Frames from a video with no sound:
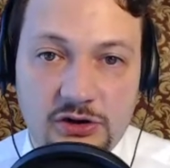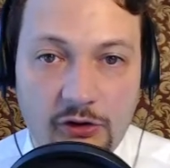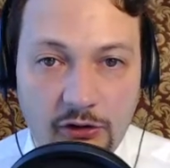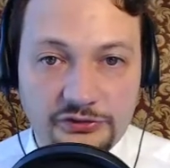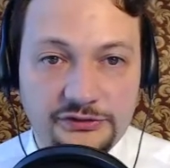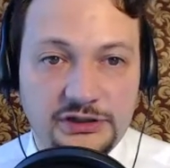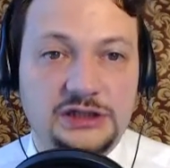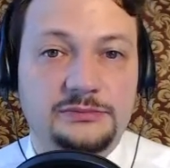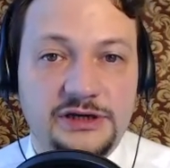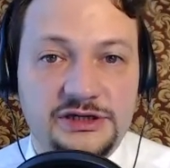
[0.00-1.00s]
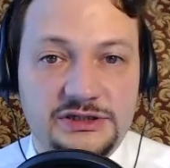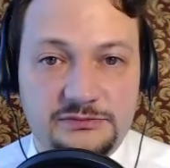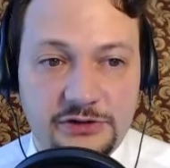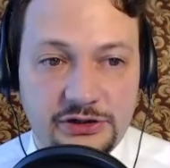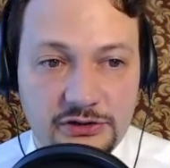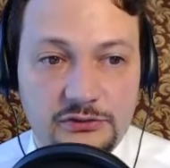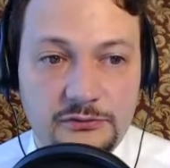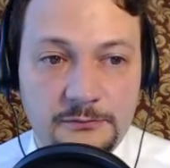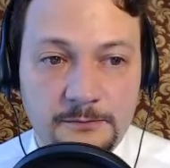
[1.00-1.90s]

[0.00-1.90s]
all the databases by you.